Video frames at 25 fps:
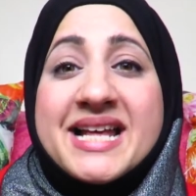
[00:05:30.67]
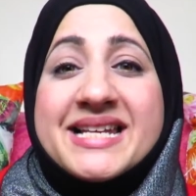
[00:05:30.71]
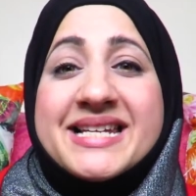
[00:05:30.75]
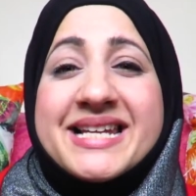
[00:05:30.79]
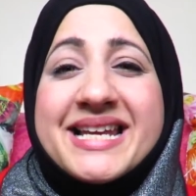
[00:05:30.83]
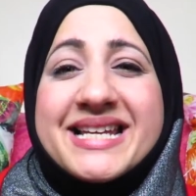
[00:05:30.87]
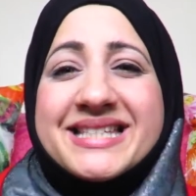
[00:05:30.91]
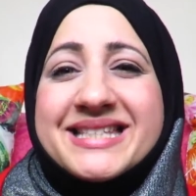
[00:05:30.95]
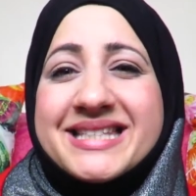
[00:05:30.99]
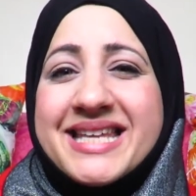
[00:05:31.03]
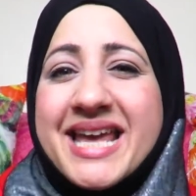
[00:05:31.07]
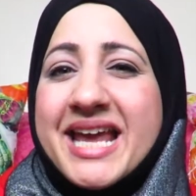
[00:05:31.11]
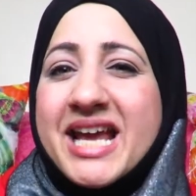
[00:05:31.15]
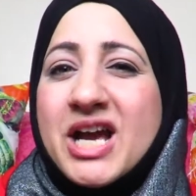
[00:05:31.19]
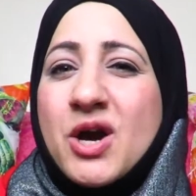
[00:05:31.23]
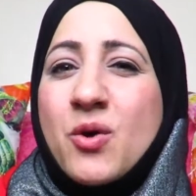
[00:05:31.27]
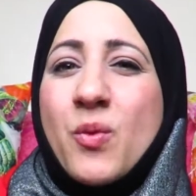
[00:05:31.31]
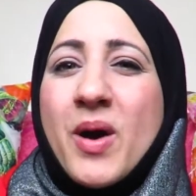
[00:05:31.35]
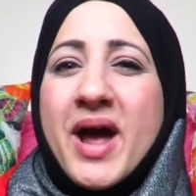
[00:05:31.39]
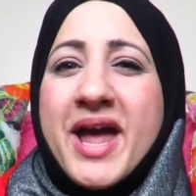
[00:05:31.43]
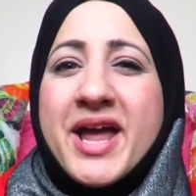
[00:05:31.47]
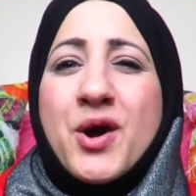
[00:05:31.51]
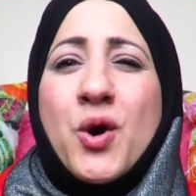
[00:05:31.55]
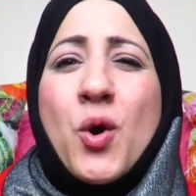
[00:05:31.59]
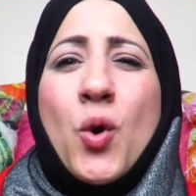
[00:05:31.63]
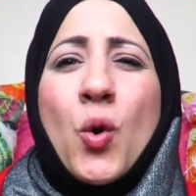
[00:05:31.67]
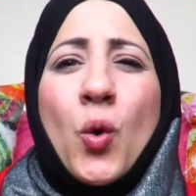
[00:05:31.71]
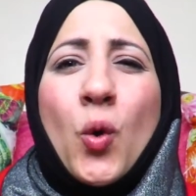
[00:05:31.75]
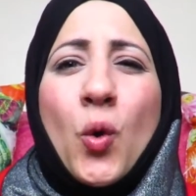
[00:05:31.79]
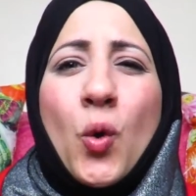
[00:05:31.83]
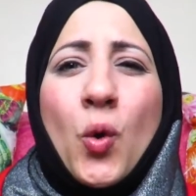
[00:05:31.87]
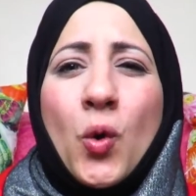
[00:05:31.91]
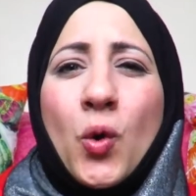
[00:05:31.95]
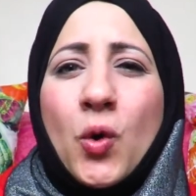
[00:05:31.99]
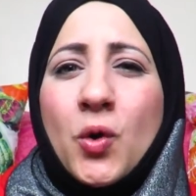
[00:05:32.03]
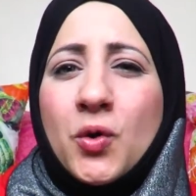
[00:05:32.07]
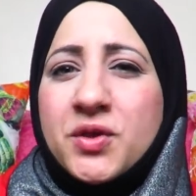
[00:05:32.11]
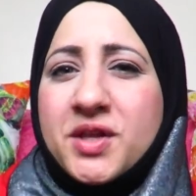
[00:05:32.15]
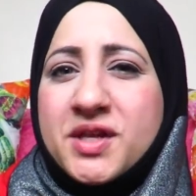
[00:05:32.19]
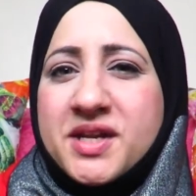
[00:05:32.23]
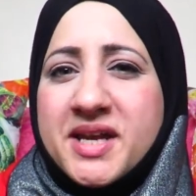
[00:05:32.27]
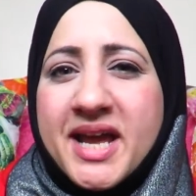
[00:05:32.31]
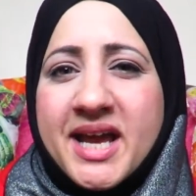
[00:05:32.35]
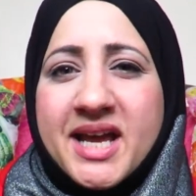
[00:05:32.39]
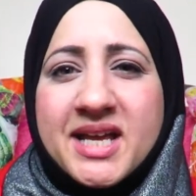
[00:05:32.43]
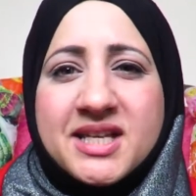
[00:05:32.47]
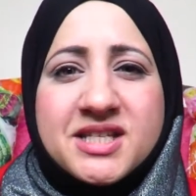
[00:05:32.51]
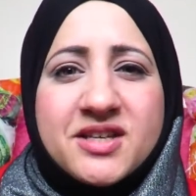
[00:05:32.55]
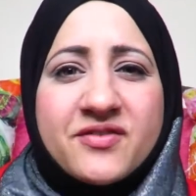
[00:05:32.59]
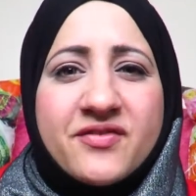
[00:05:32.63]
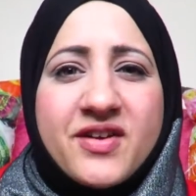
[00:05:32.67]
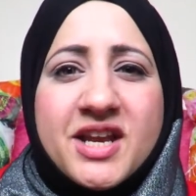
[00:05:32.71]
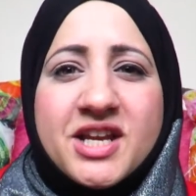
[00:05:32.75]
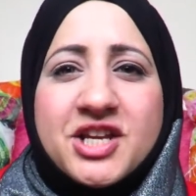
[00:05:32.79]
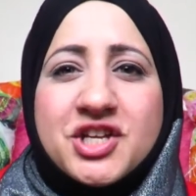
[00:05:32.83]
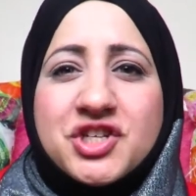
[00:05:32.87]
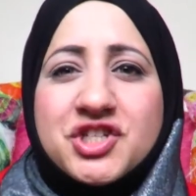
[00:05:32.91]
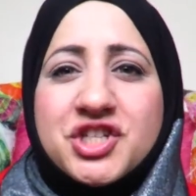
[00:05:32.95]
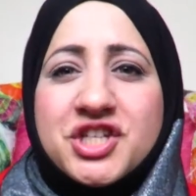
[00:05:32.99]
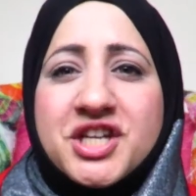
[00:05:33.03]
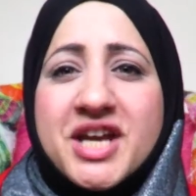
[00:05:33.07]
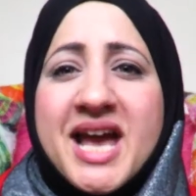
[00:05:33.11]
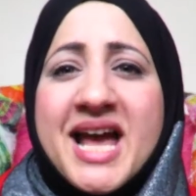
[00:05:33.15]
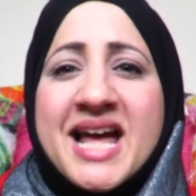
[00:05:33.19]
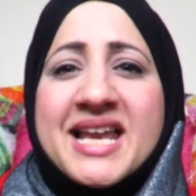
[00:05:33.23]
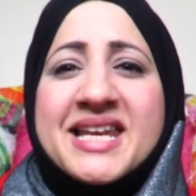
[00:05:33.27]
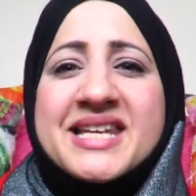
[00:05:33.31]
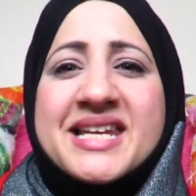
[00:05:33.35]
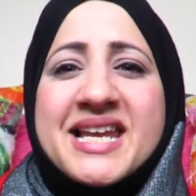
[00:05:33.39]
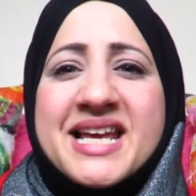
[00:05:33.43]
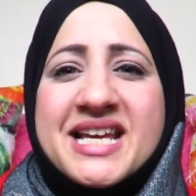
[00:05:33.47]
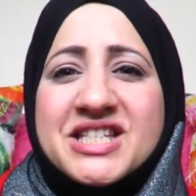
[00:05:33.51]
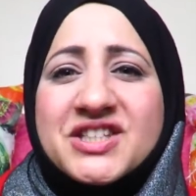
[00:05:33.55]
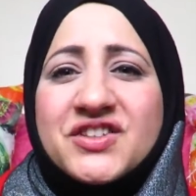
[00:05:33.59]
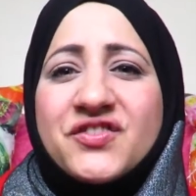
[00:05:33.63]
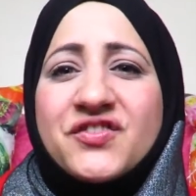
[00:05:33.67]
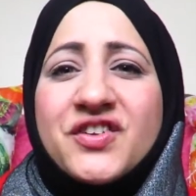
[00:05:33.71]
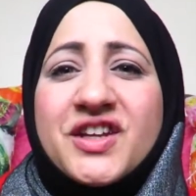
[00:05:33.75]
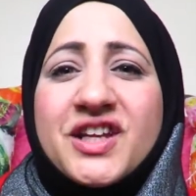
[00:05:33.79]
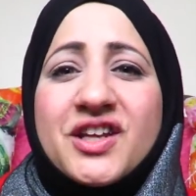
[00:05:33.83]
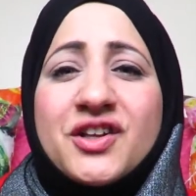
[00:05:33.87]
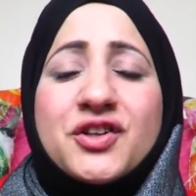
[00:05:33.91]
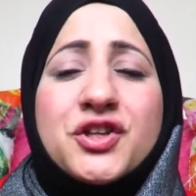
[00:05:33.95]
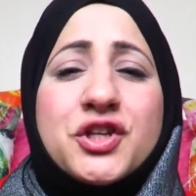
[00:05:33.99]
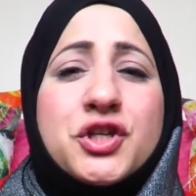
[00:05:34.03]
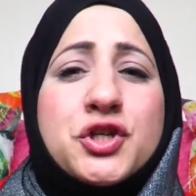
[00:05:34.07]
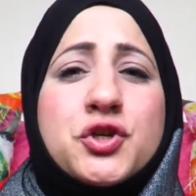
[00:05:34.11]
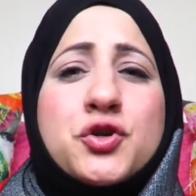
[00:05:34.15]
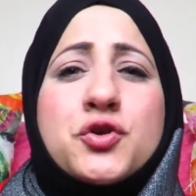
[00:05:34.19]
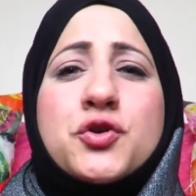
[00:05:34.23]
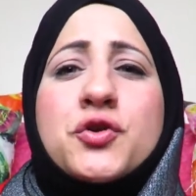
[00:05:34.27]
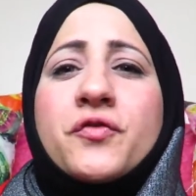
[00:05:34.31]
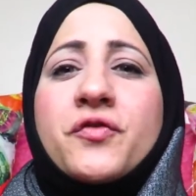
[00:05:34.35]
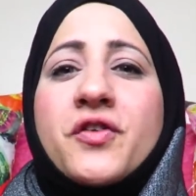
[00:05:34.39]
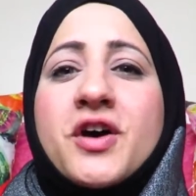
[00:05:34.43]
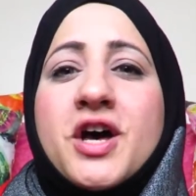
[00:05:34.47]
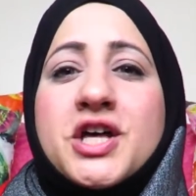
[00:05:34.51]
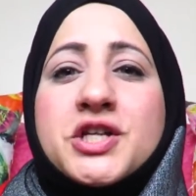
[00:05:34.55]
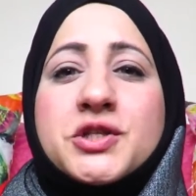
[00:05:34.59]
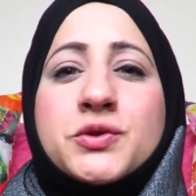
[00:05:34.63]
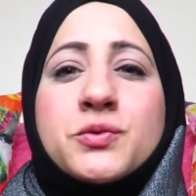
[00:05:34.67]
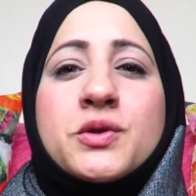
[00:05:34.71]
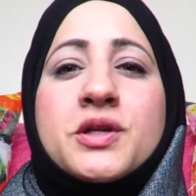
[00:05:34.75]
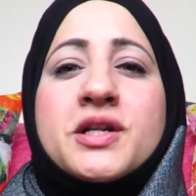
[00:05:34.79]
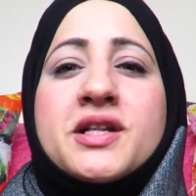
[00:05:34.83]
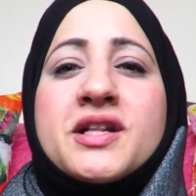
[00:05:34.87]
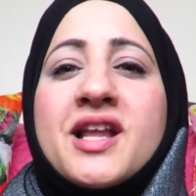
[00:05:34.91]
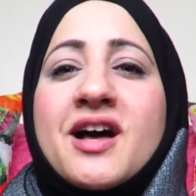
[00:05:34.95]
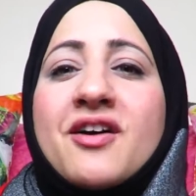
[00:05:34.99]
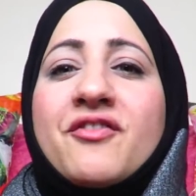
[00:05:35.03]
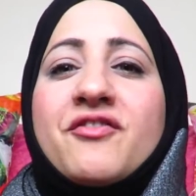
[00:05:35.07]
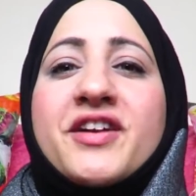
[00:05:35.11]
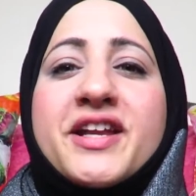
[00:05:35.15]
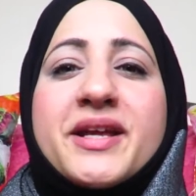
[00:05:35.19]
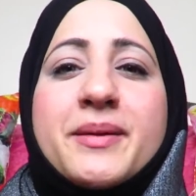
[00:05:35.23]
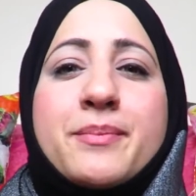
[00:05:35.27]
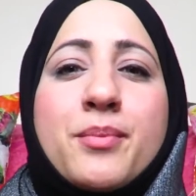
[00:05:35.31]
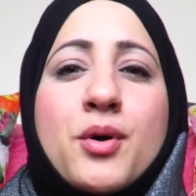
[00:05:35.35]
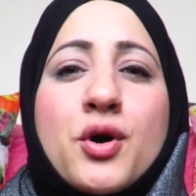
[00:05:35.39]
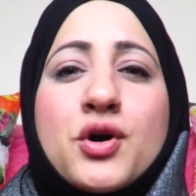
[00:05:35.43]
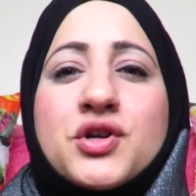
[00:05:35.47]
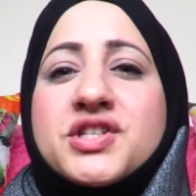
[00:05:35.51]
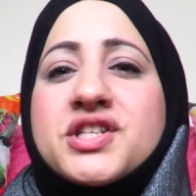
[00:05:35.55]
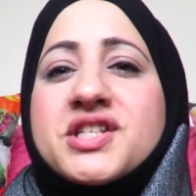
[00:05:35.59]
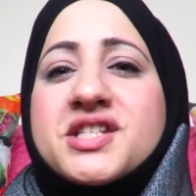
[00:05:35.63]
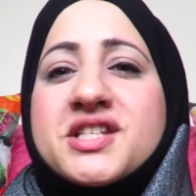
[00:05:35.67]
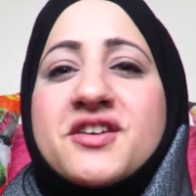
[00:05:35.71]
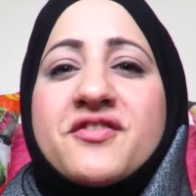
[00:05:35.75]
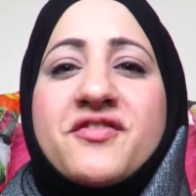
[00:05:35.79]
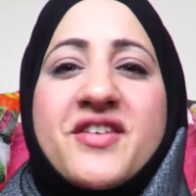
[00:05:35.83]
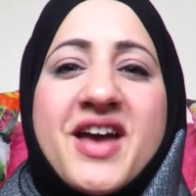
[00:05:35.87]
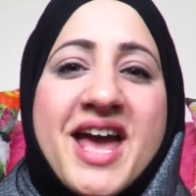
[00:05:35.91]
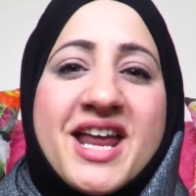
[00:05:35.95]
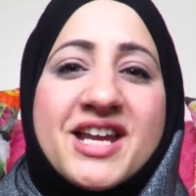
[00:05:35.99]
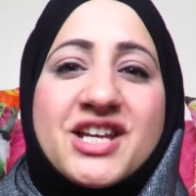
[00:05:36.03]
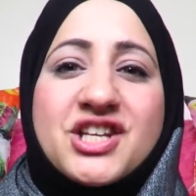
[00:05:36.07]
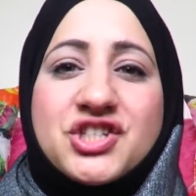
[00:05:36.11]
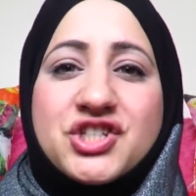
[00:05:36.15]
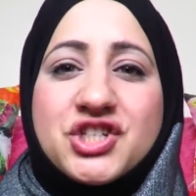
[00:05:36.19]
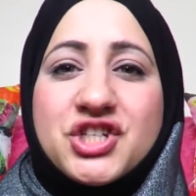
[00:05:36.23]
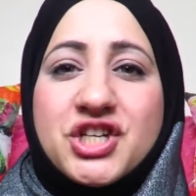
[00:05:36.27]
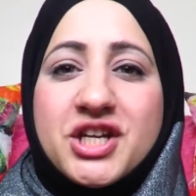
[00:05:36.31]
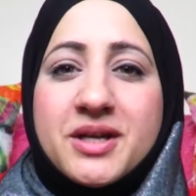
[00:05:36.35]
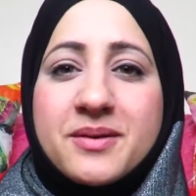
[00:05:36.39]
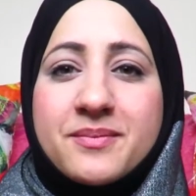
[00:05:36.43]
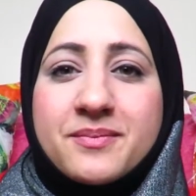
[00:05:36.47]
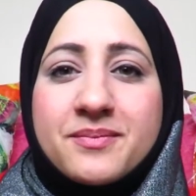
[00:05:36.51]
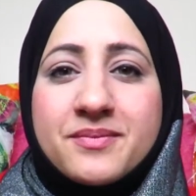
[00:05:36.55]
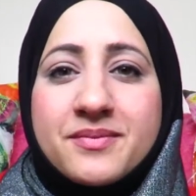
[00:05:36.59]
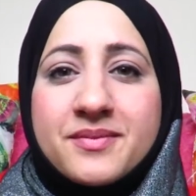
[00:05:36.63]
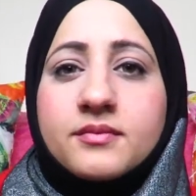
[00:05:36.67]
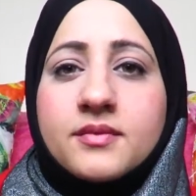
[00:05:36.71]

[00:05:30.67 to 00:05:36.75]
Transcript: Let's take away all the negative energy and let's fill the universe with lovely, positive energy.